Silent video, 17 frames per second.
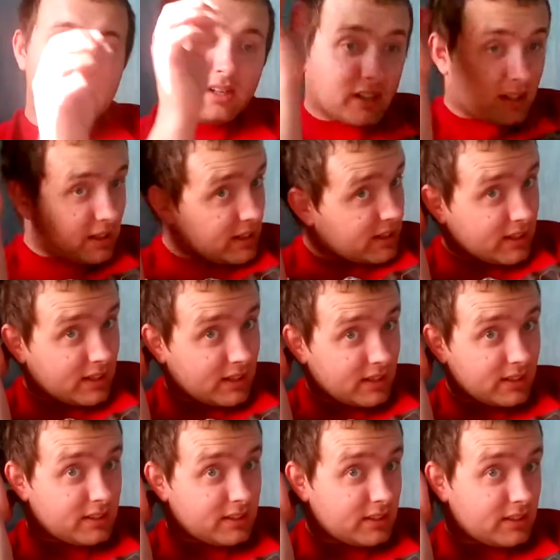You know,
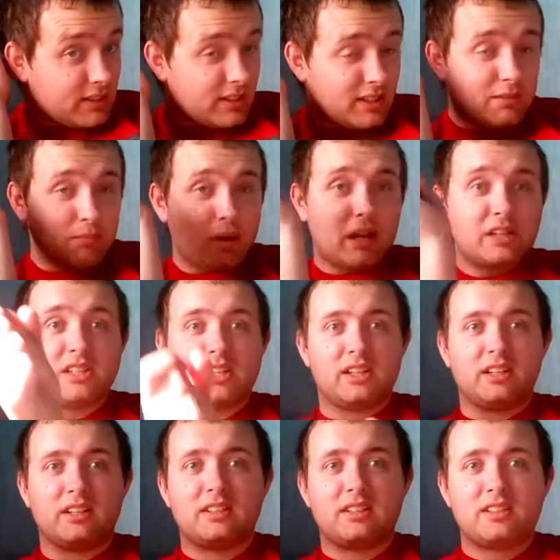
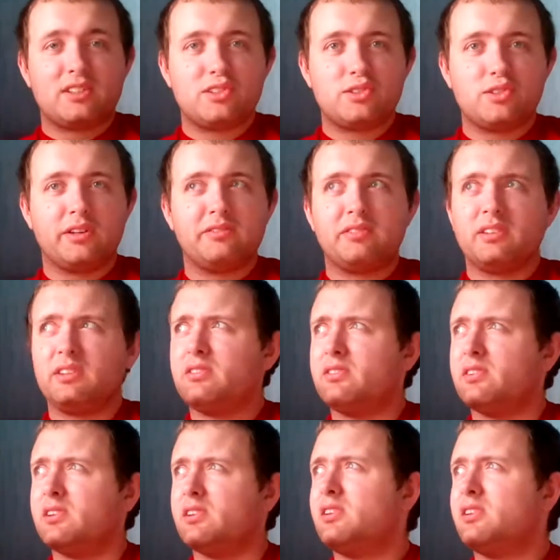imagine
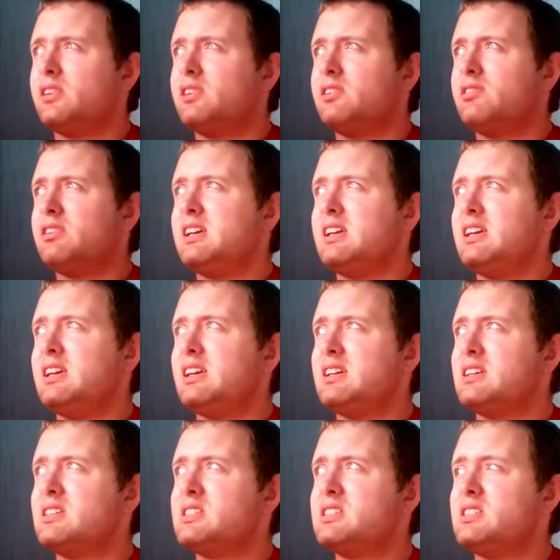driving for
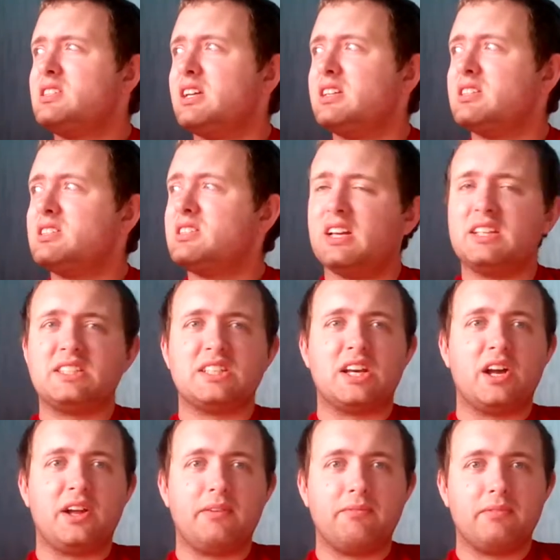three stints at a
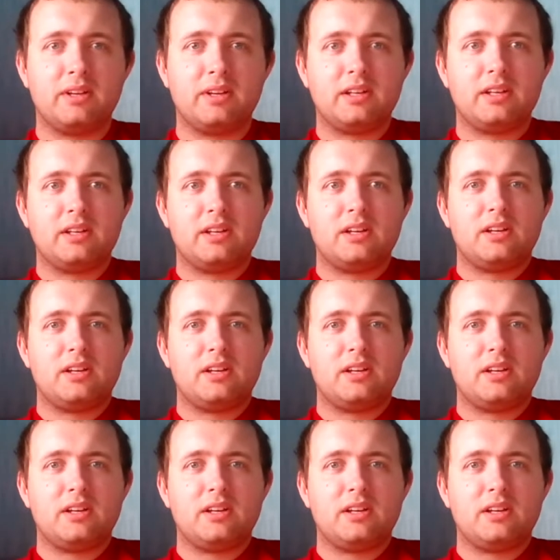time.